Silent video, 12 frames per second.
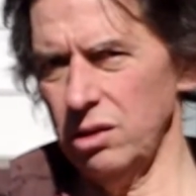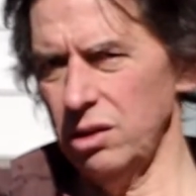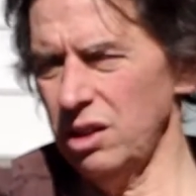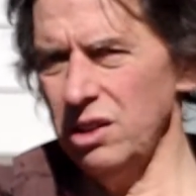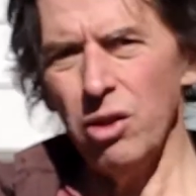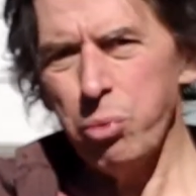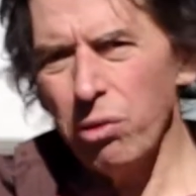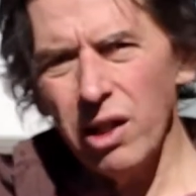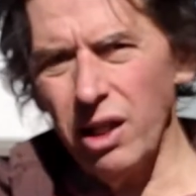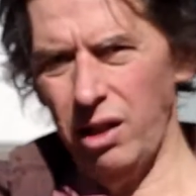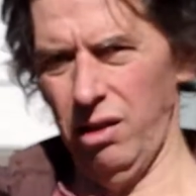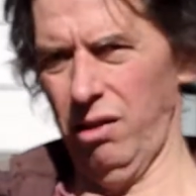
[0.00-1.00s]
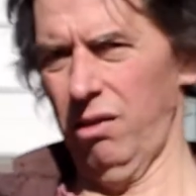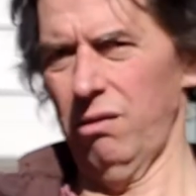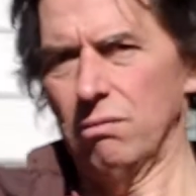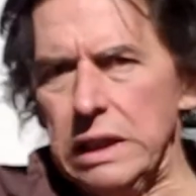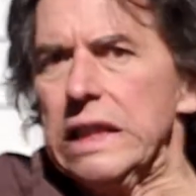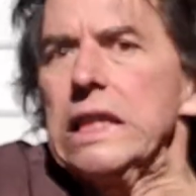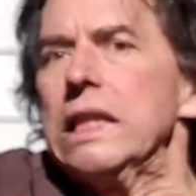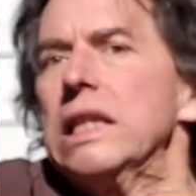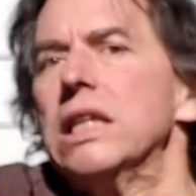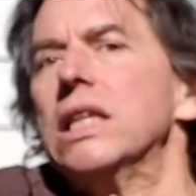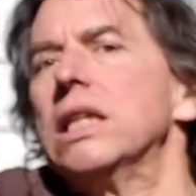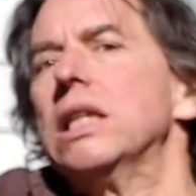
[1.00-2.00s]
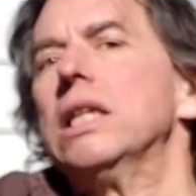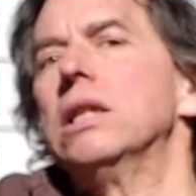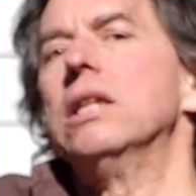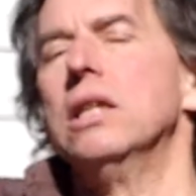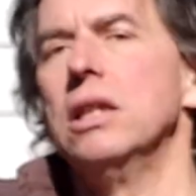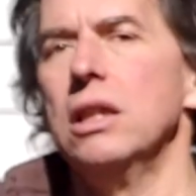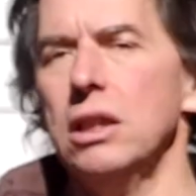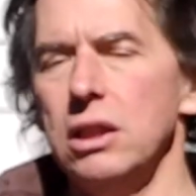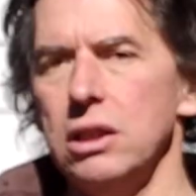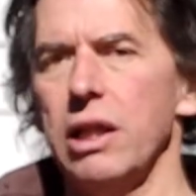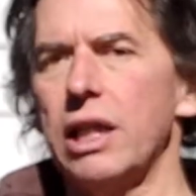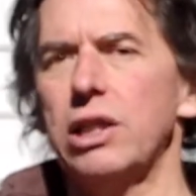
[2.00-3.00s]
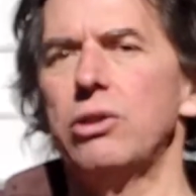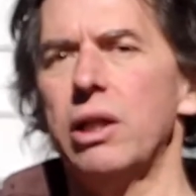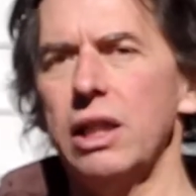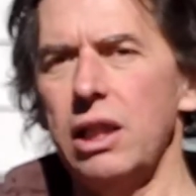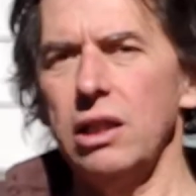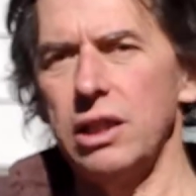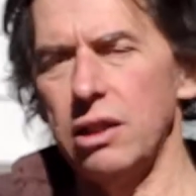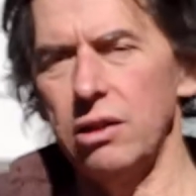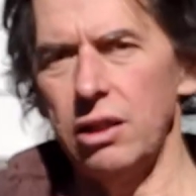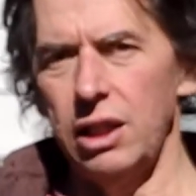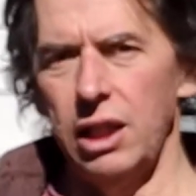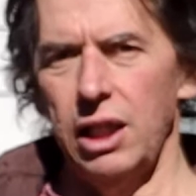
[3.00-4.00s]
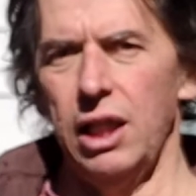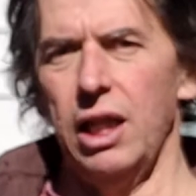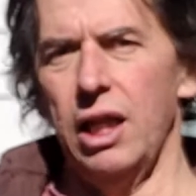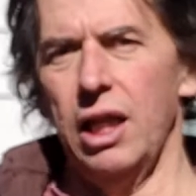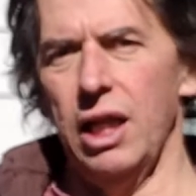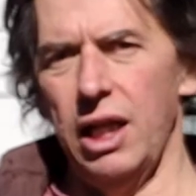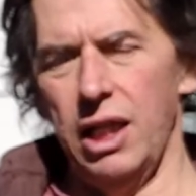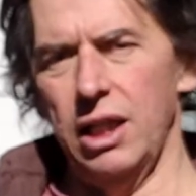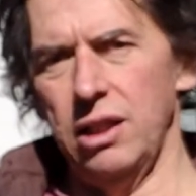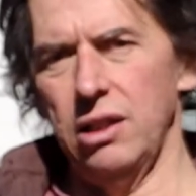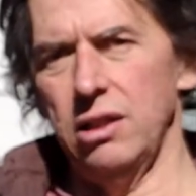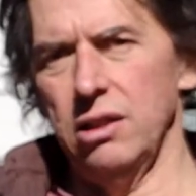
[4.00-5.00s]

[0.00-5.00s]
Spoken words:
It's not pretty. They're actually trying to kill each other and